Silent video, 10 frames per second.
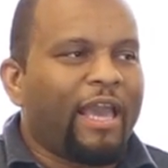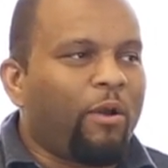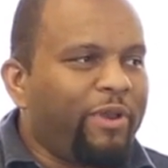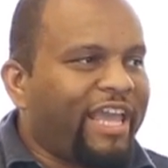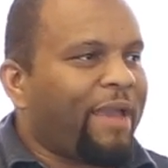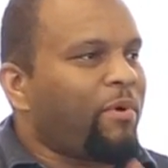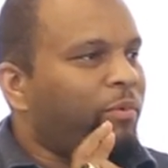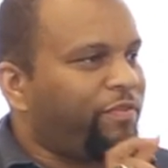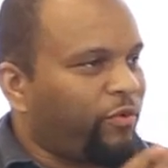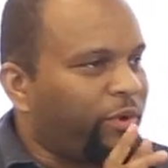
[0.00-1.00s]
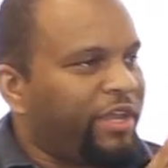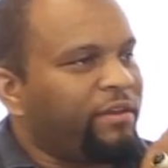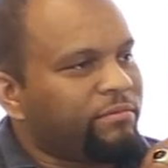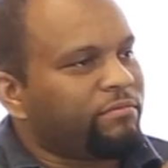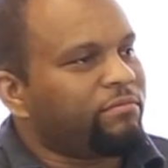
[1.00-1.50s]
And we came up with
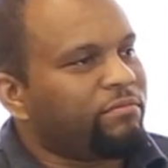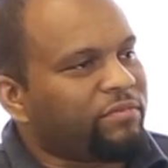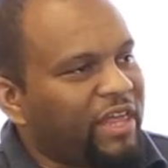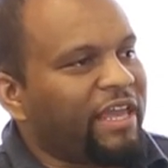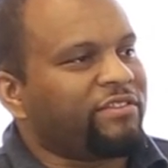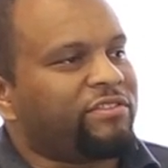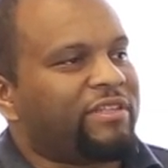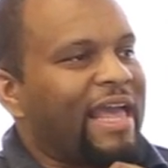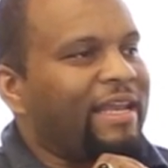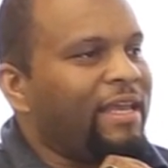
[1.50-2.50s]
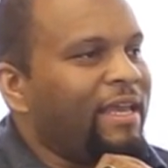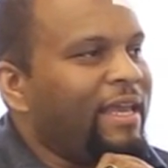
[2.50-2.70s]
3 things that